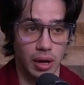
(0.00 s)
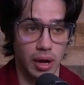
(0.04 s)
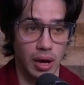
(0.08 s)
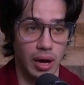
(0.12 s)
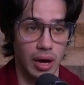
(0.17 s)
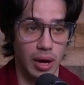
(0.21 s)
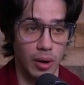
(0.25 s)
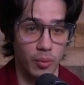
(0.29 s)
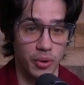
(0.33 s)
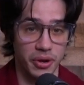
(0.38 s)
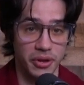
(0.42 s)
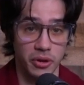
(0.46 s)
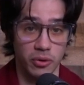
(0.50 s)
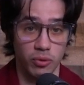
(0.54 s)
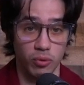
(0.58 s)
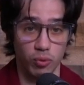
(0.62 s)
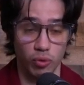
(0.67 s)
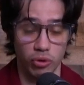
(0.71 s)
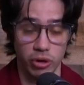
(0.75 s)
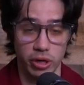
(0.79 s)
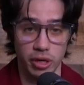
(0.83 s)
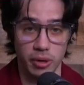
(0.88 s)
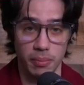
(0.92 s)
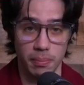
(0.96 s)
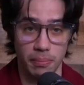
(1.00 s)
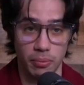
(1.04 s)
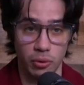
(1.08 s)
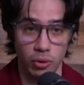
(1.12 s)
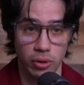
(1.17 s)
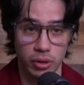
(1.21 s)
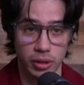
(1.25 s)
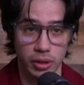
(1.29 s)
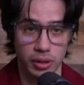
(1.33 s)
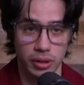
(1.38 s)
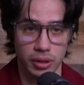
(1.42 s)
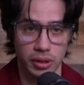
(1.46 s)
We can read a
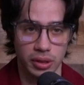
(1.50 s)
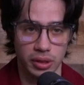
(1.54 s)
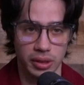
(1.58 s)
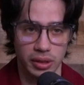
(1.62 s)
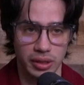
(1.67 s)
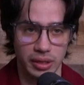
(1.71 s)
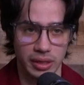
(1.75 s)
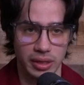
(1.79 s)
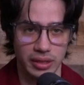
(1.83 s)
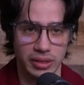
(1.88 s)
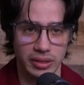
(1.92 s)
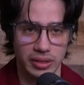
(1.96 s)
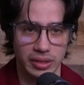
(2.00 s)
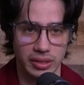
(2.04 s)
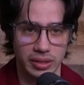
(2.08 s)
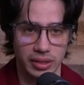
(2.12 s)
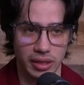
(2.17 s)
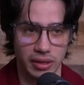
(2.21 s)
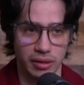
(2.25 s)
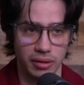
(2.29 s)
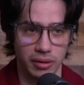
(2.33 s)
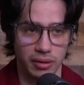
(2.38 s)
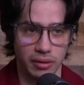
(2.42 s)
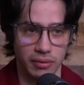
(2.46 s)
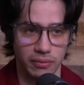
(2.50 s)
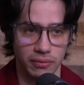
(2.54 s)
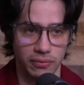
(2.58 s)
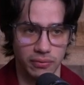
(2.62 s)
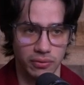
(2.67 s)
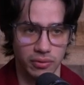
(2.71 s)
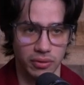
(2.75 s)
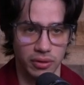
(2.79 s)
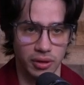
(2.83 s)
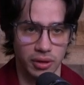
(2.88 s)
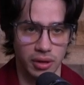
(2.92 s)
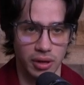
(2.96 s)
book instead of,
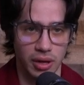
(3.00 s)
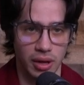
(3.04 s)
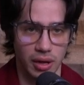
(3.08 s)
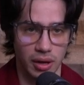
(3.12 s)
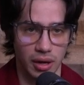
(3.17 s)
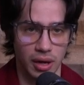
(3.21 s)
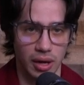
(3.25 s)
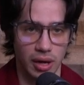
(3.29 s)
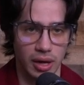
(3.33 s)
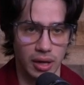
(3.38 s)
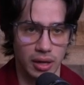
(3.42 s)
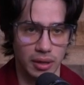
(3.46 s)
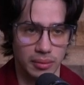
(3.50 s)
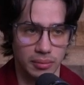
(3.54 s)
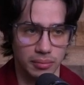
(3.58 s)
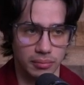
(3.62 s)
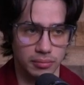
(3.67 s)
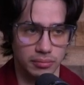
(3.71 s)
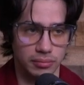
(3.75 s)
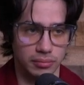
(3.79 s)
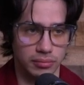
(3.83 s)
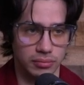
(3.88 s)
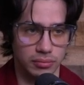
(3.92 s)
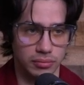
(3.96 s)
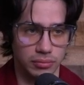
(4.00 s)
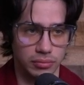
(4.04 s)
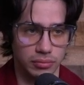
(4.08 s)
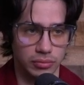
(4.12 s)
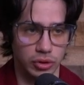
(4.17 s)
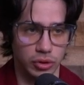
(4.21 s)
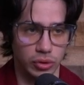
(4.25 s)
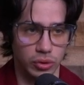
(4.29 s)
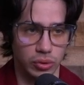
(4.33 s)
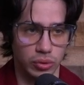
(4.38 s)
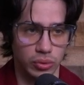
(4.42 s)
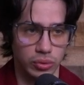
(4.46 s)

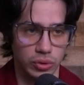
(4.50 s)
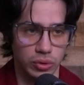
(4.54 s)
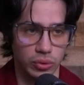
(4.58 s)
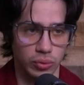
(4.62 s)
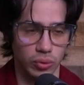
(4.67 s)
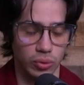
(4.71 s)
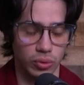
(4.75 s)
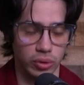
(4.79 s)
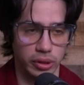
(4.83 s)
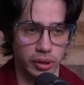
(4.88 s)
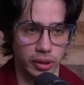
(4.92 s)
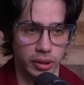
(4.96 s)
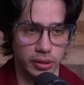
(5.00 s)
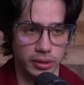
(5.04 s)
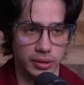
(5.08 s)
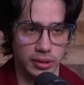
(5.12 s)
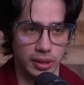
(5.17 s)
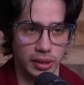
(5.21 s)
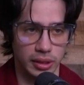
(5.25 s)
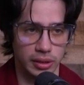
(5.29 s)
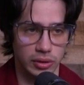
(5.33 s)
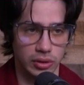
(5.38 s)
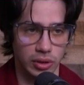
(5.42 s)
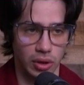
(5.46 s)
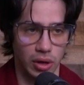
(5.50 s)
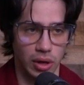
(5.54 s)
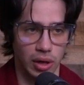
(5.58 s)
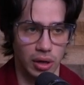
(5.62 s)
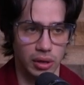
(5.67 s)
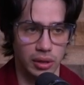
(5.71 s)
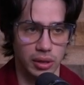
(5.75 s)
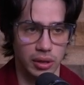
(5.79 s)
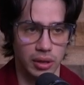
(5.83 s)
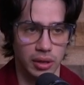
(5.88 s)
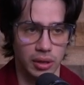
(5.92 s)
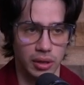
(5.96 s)
scrolling on
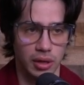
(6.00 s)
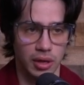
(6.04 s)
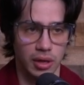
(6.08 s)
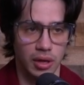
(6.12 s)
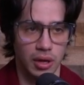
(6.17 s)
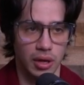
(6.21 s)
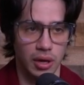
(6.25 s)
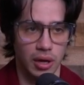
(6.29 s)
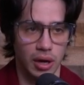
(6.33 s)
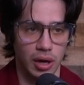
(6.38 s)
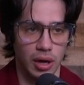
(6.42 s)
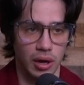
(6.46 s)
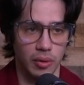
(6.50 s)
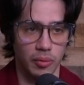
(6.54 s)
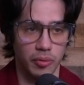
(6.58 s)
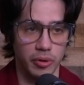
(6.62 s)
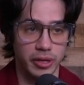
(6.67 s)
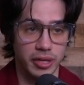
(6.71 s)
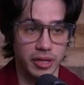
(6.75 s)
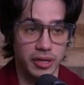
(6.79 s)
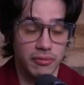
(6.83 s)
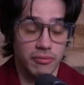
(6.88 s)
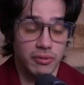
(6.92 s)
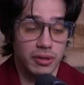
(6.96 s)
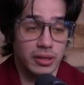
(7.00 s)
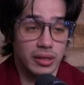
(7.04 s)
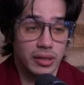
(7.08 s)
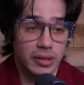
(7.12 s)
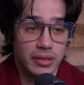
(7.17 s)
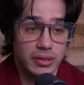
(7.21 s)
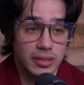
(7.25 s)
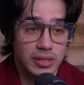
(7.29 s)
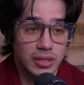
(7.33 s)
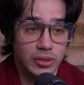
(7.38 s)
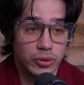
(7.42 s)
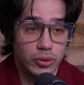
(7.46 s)
TikTok. We can even
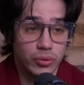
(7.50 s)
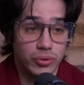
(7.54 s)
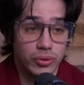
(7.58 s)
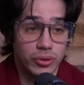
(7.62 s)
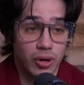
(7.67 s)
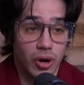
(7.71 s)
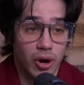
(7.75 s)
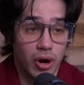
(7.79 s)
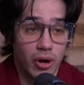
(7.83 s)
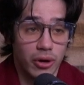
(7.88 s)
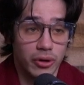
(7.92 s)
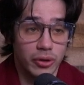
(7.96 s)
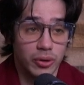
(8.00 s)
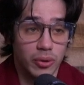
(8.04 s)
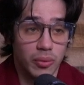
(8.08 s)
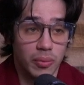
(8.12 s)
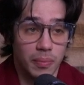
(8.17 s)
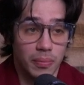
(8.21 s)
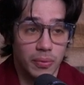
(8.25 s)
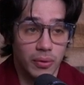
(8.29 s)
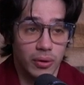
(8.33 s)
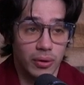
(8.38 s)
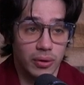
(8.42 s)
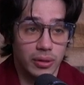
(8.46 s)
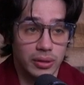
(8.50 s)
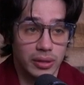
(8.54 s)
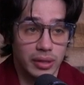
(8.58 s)
listen to an audiobook.